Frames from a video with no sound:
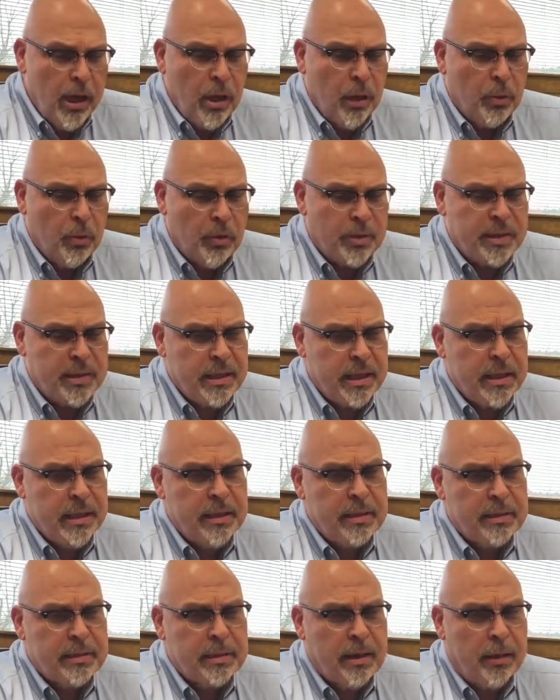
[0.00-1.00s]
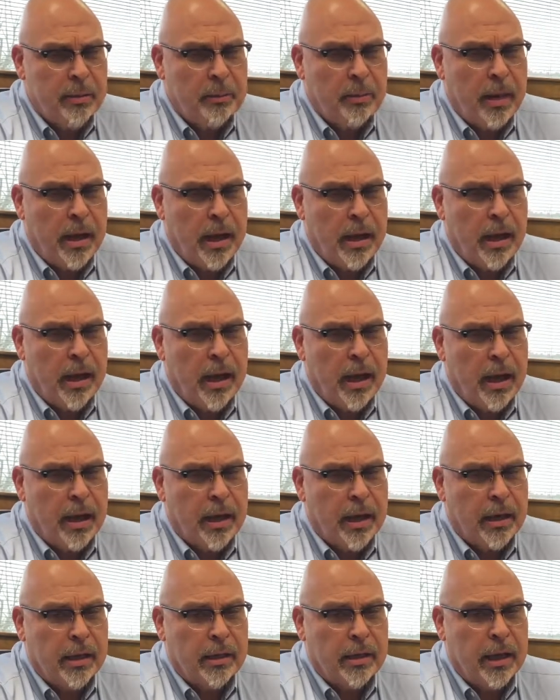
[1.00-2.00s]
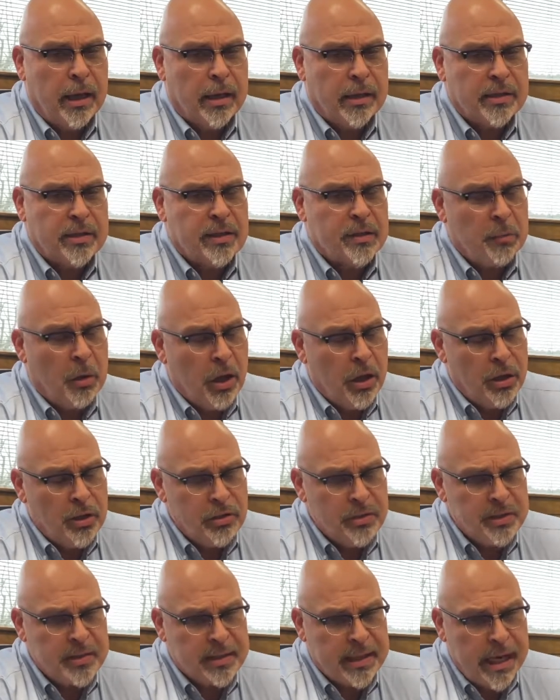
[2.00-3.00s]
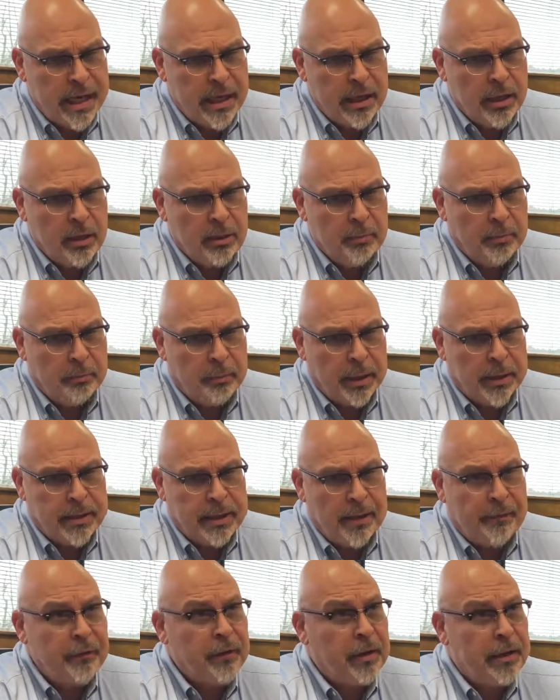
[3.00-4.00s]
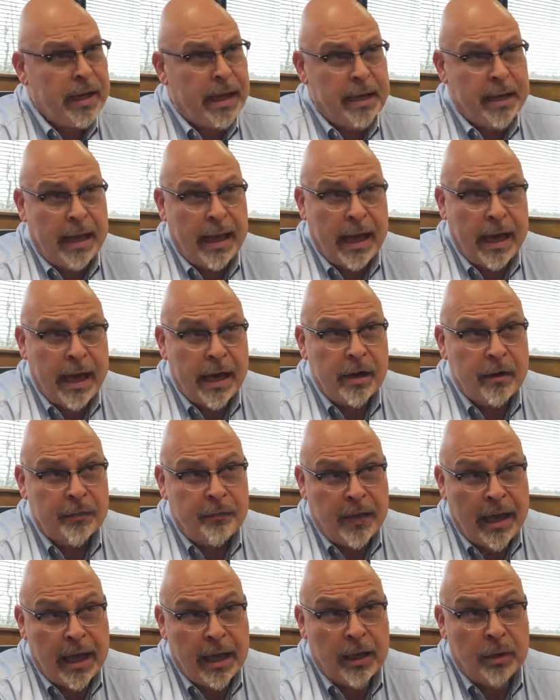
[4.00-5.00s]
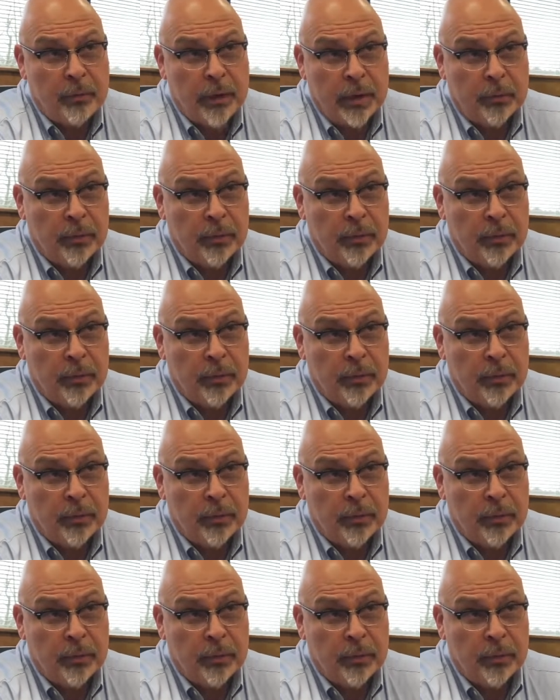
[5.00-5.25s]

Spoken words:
we're seeing some on a smaller scale, but definitely on the higher value end.